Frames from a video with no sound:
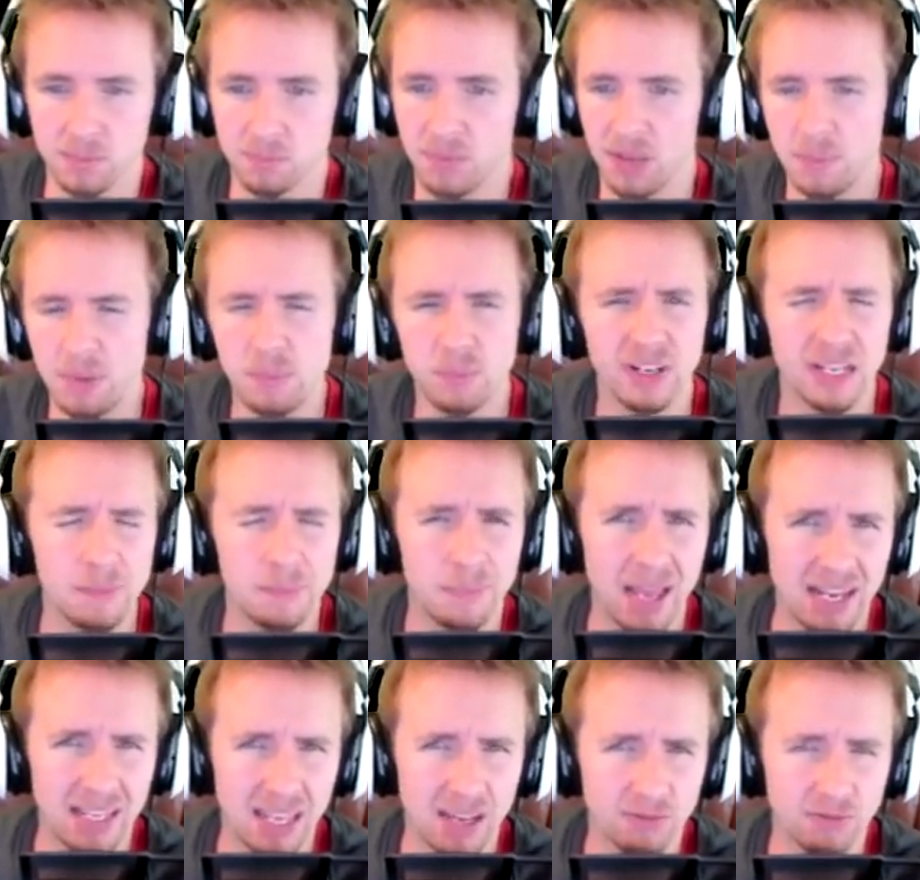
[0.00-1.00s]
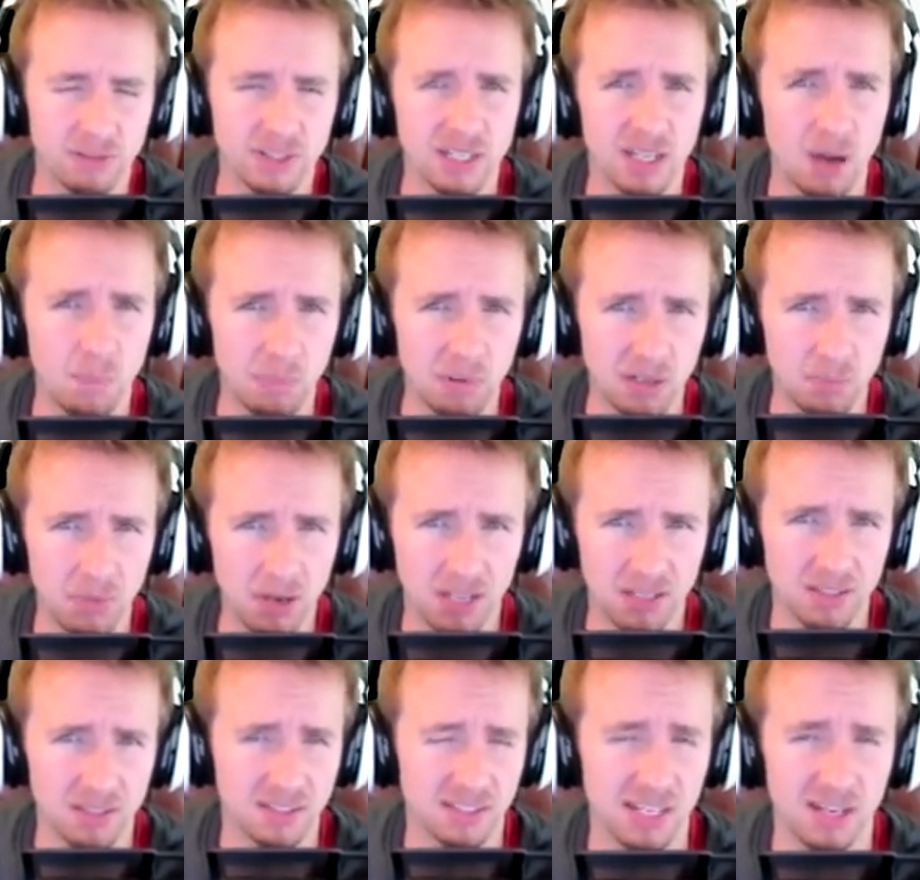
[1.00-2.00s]
Maybe bring it back every couple of
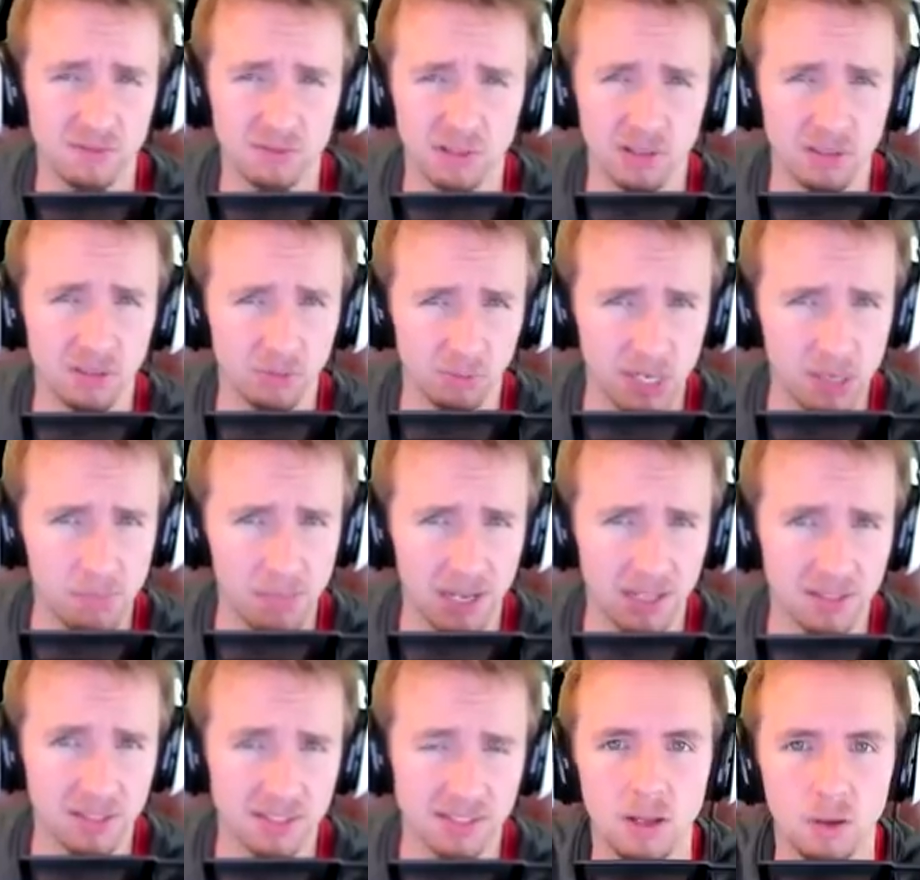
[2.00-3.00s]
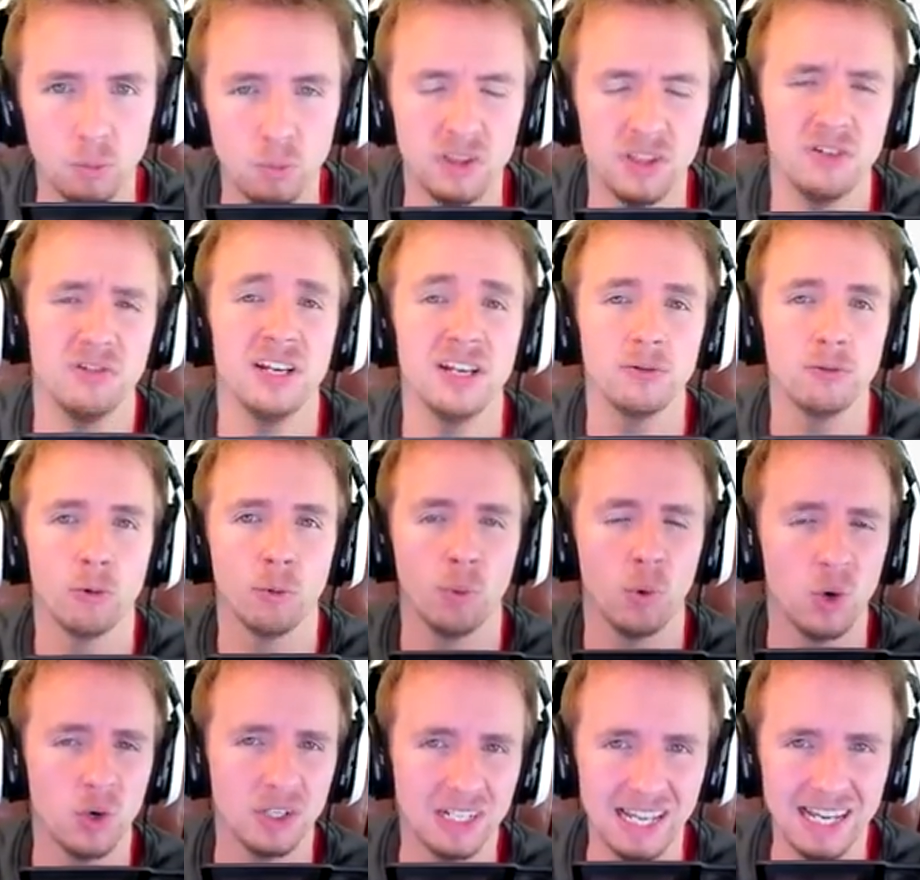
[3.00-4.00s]
months, every three months, with a unique
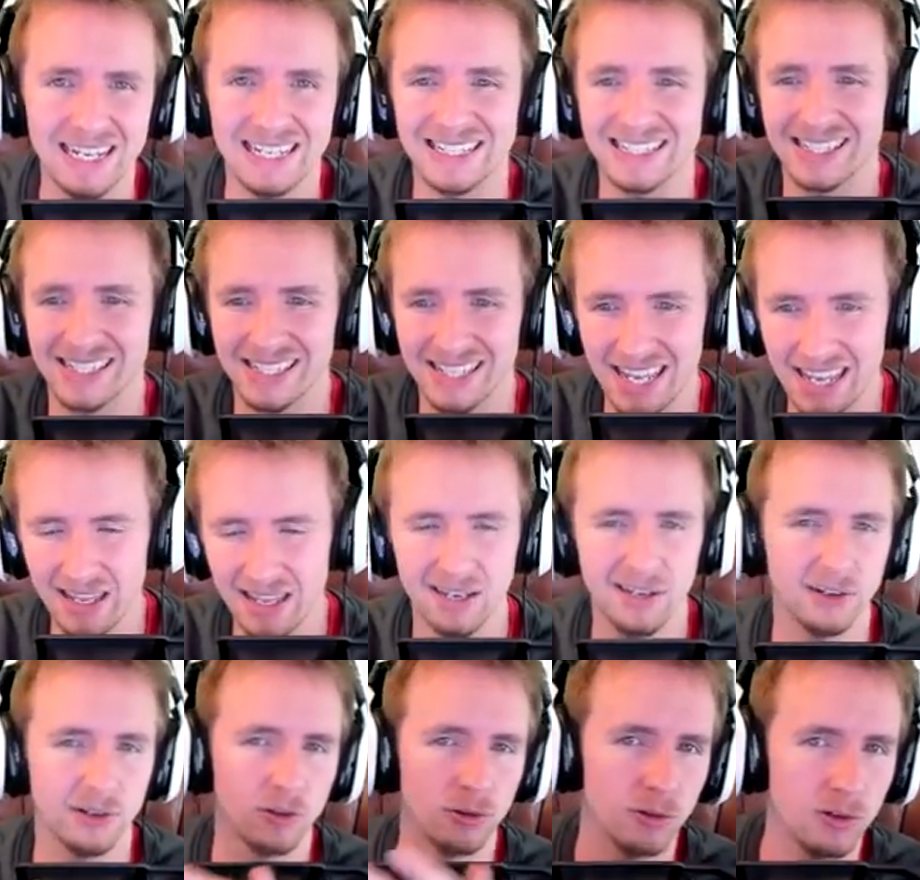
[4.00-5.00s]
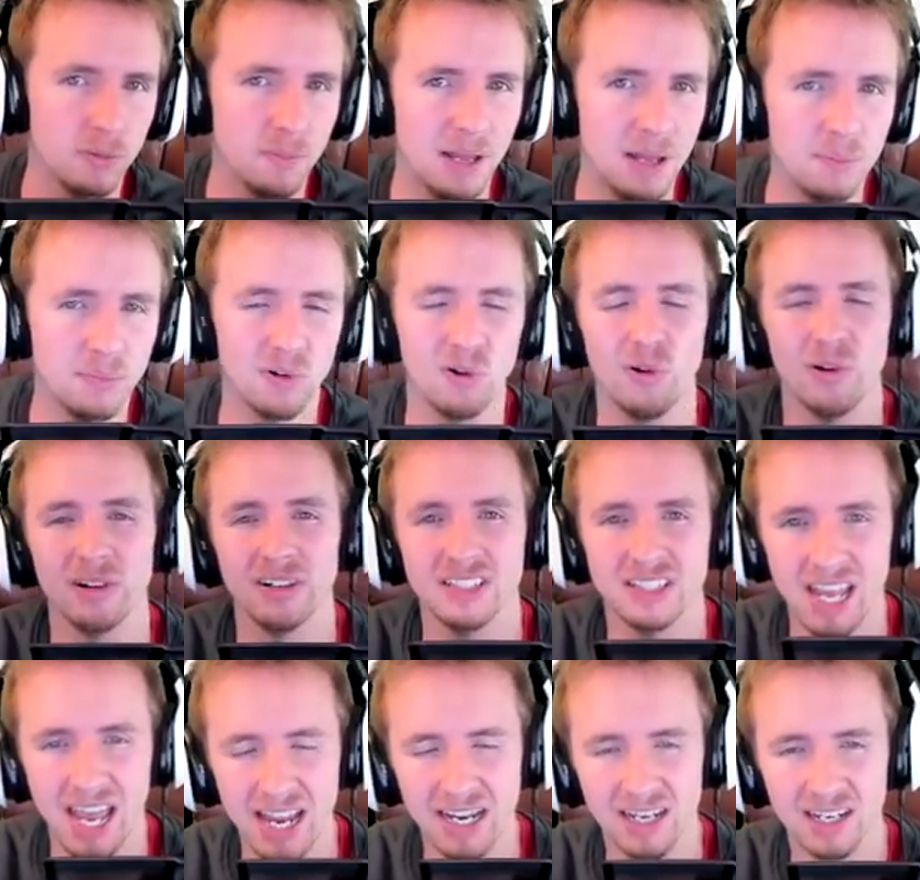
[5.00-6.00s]
reward like a skin, a crew member or a
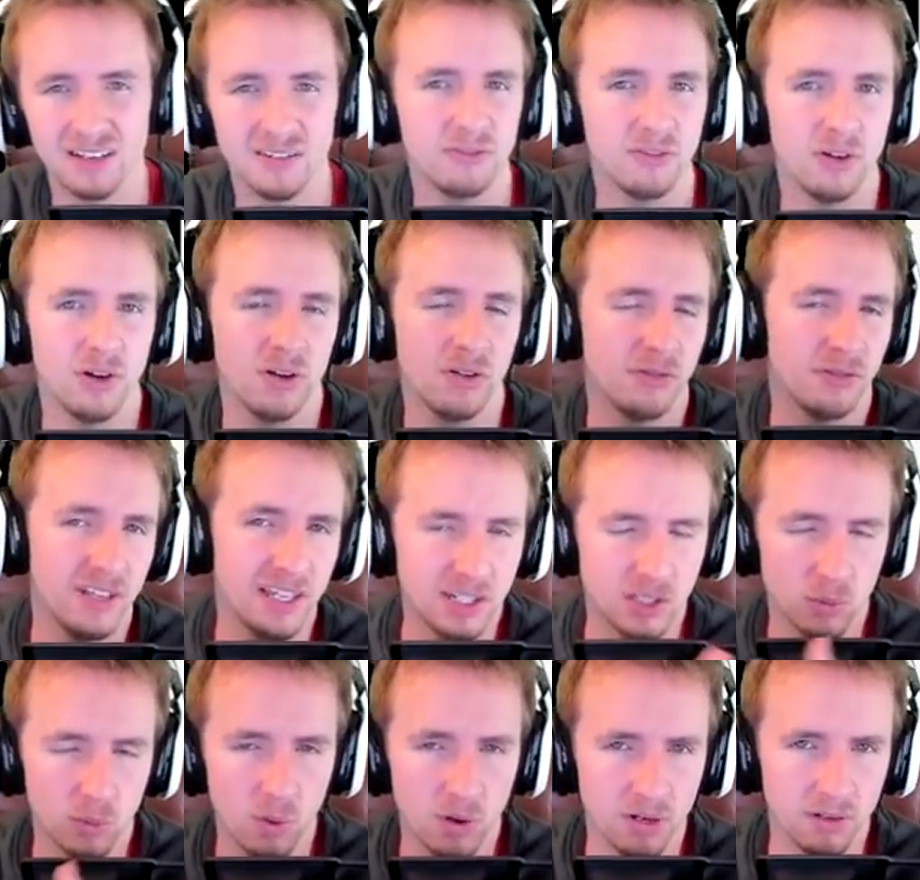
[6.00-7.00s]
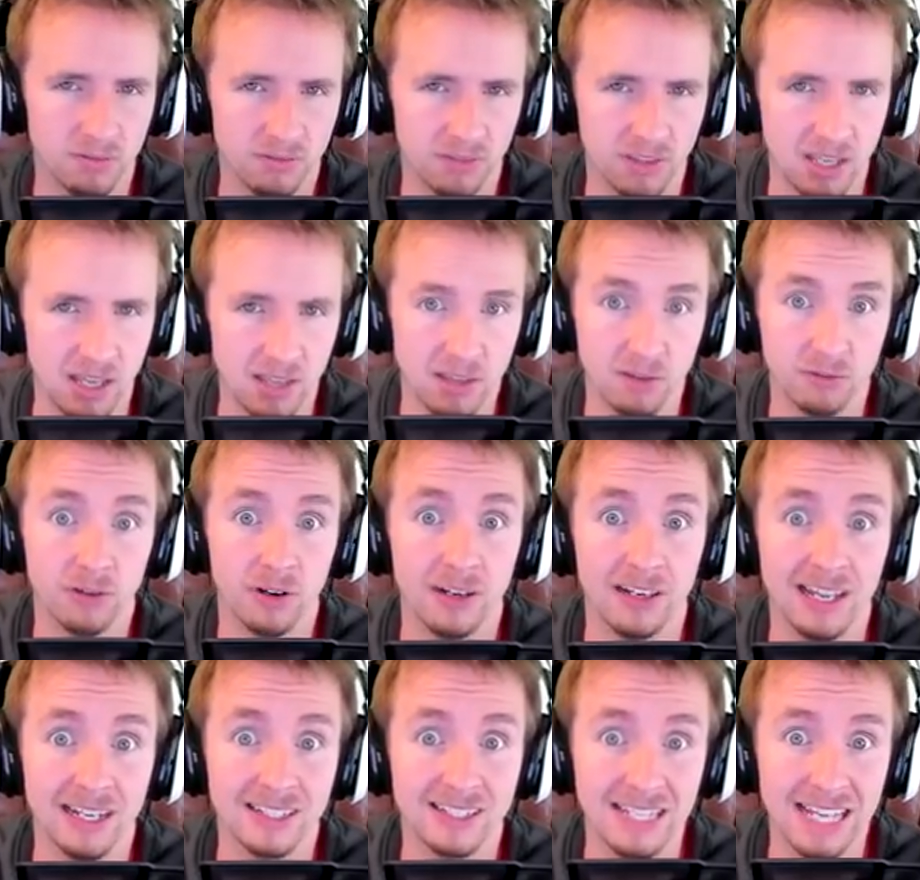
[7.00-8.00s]
tank for, for each one of the, the
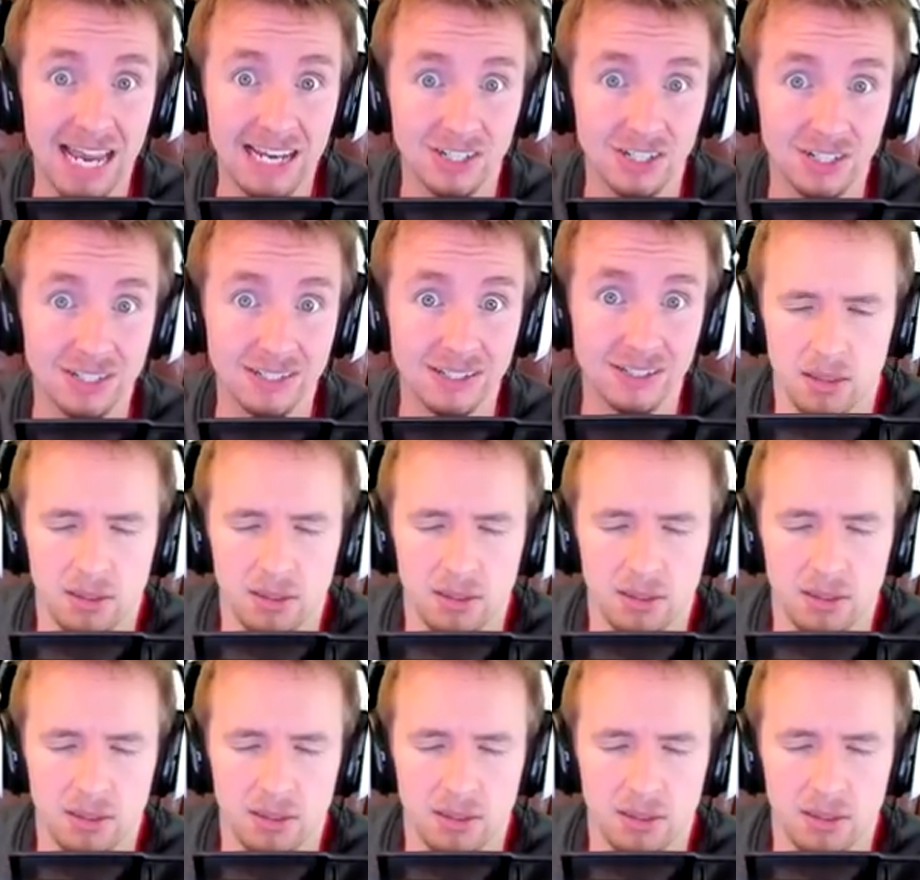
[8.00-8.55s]
frontline sessions.